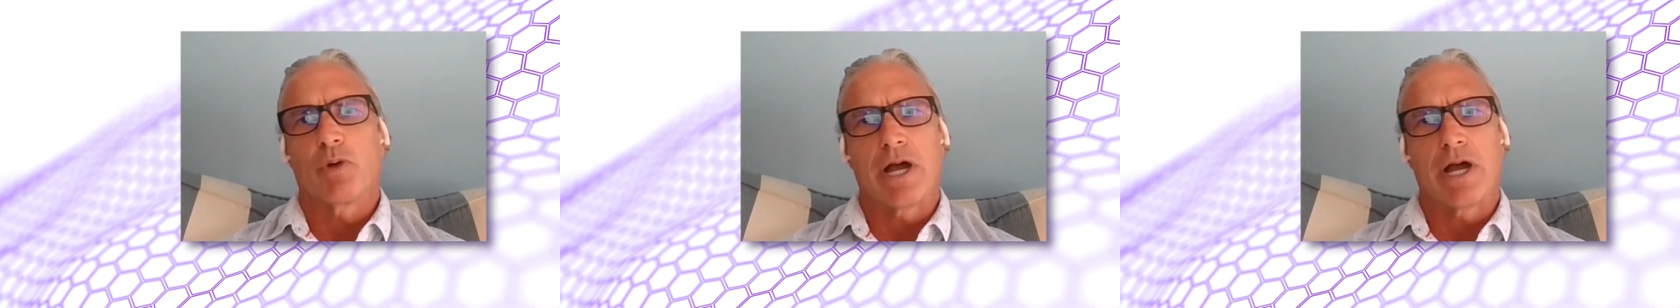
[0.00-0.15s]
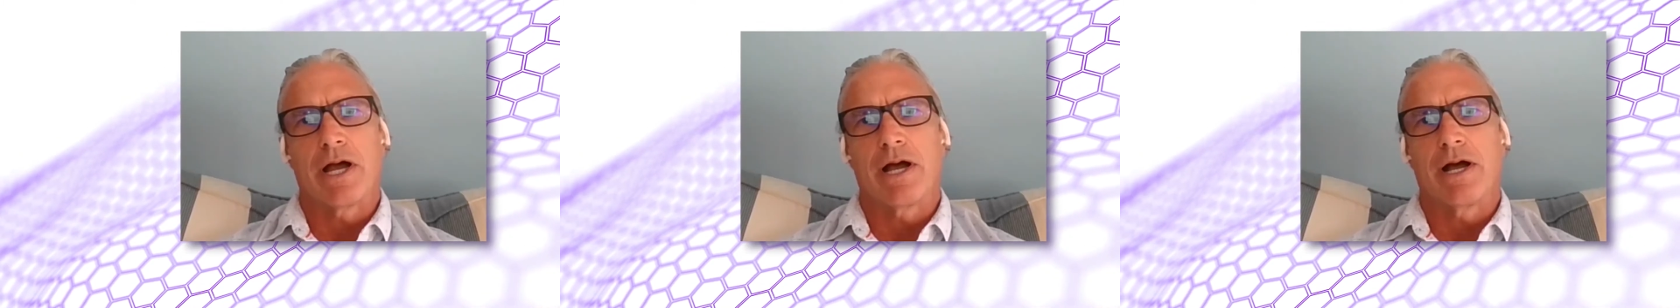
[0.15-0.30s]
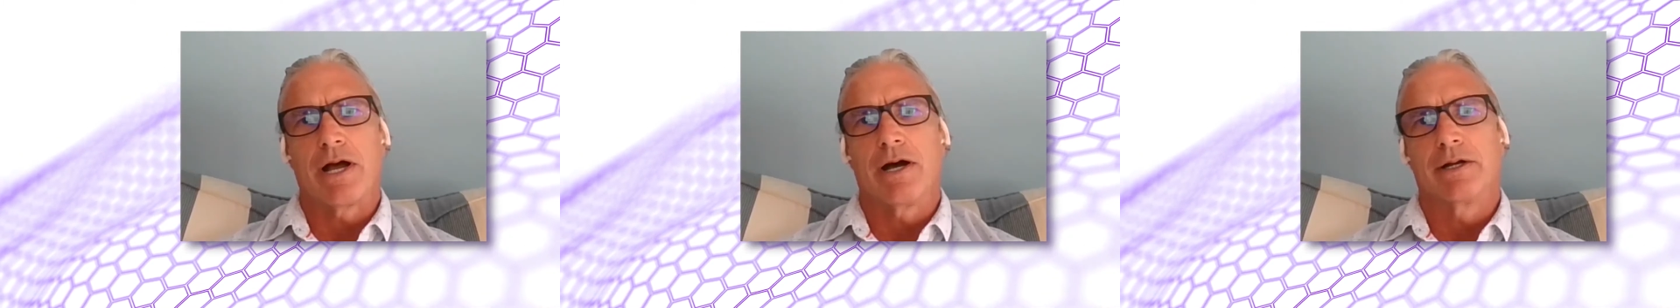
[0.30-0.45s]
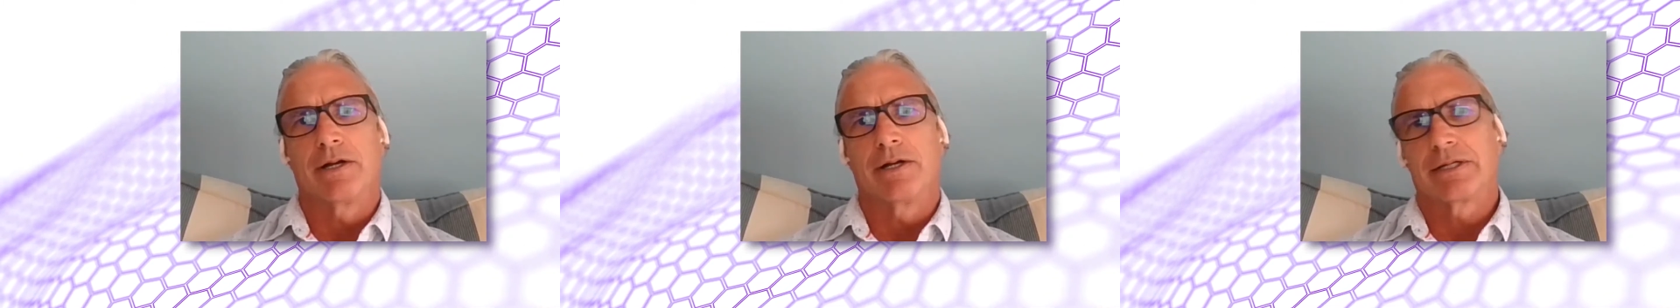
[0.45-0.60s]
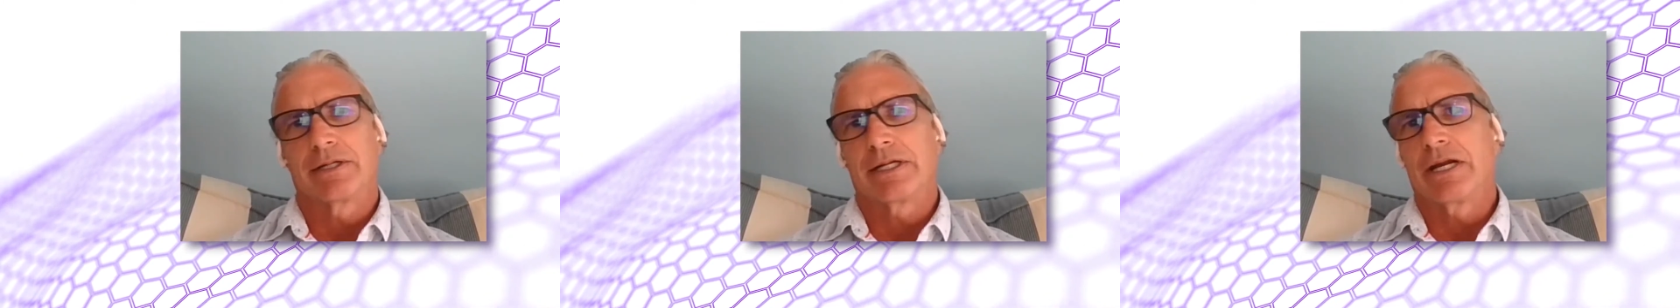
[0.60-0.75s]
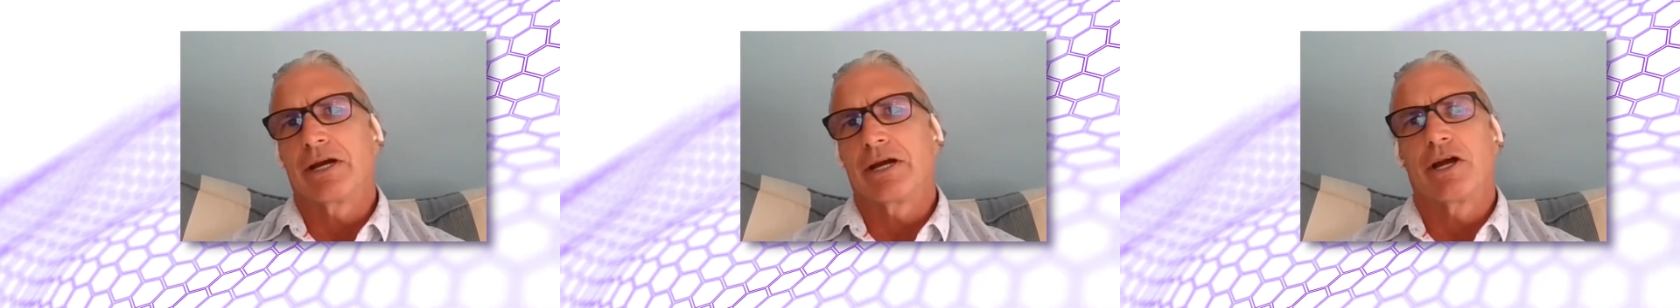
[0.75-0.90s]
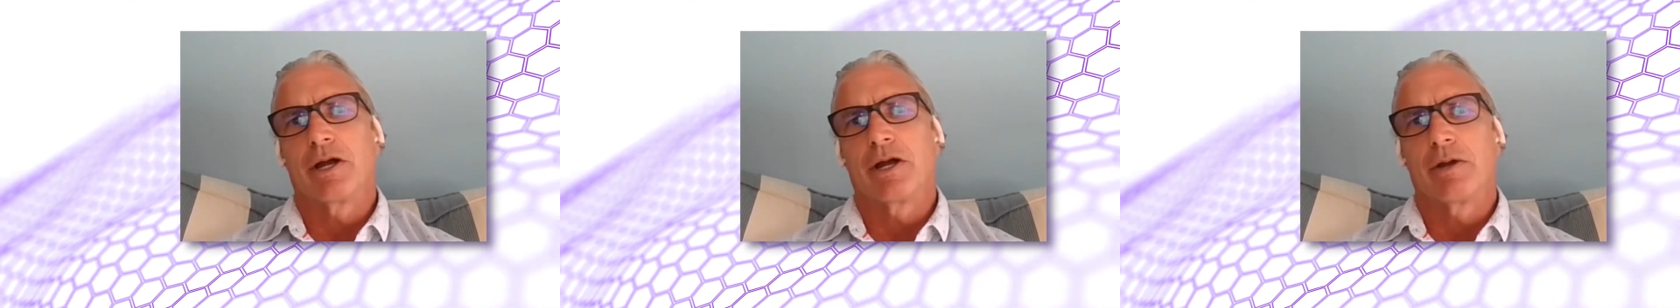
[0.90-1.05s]
around and
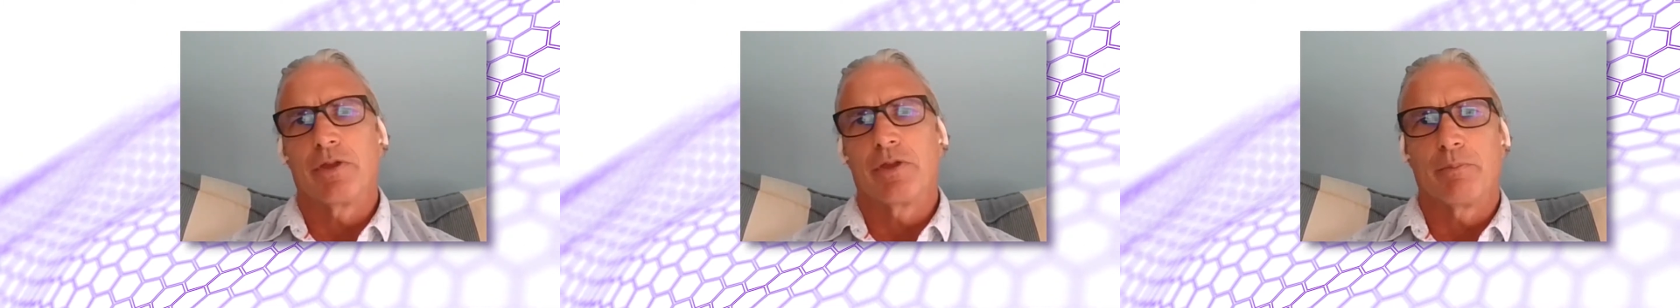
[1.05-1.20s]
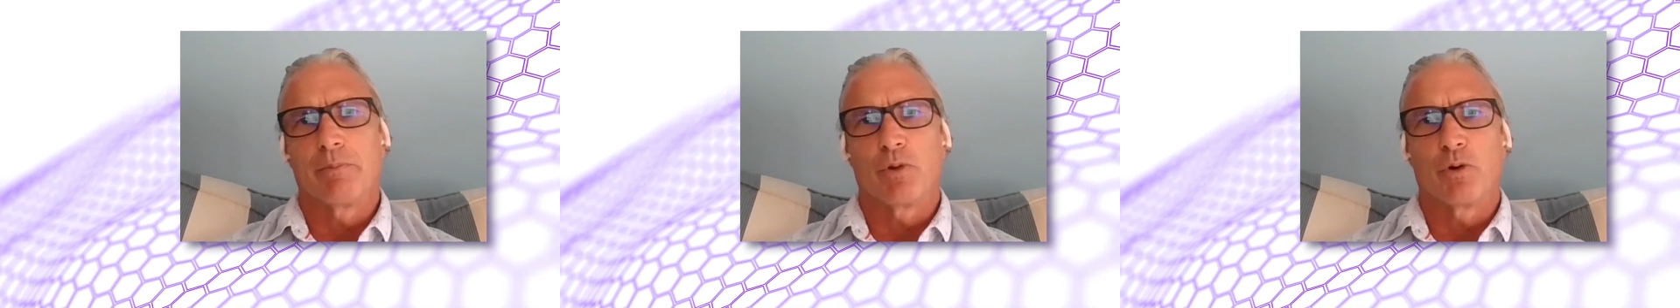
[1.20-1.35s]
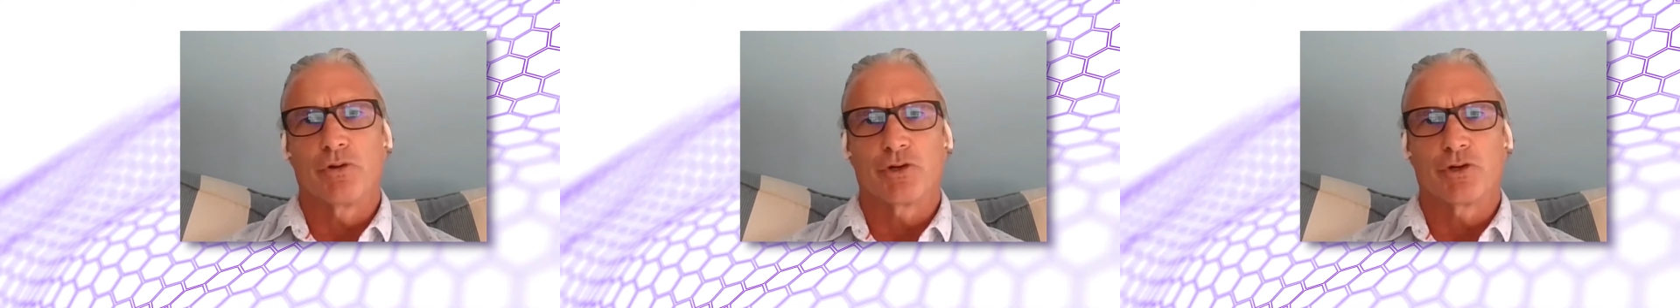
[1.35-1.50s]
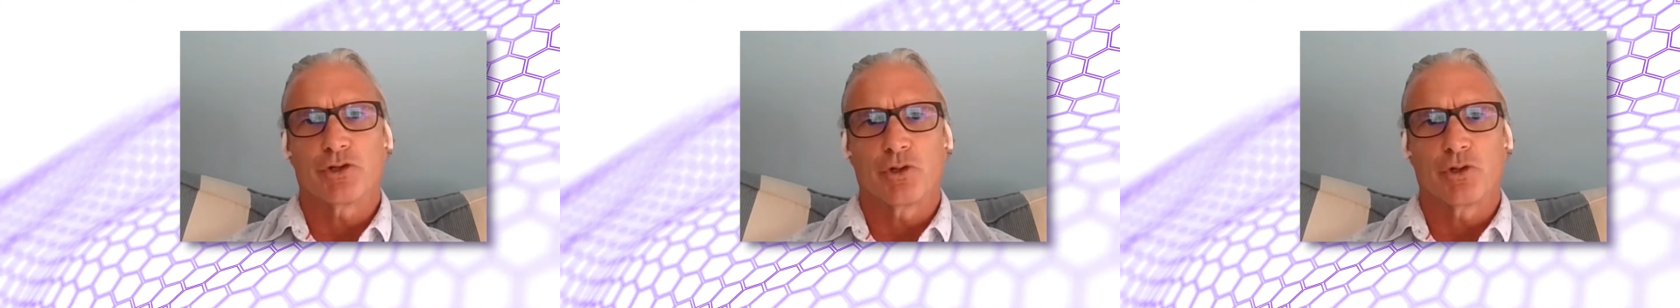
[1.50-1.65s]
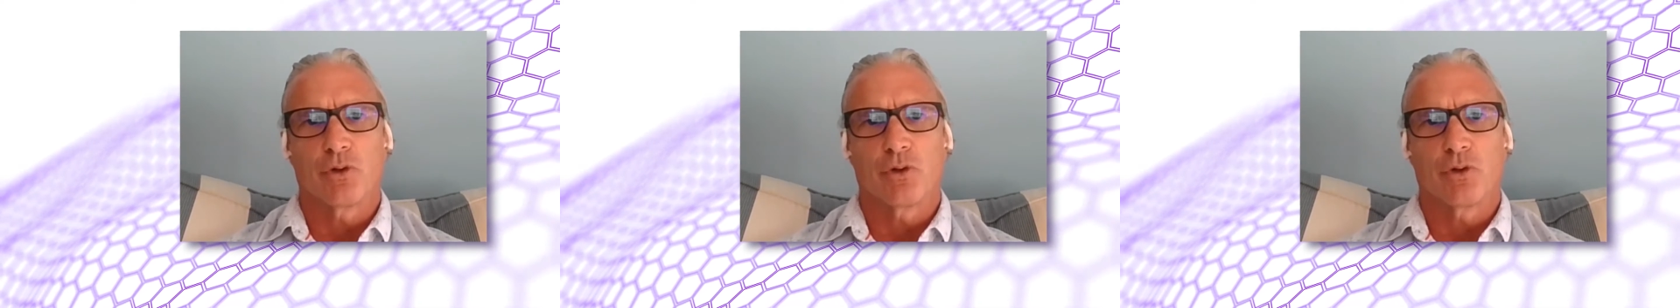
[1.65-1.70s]
carrying them on their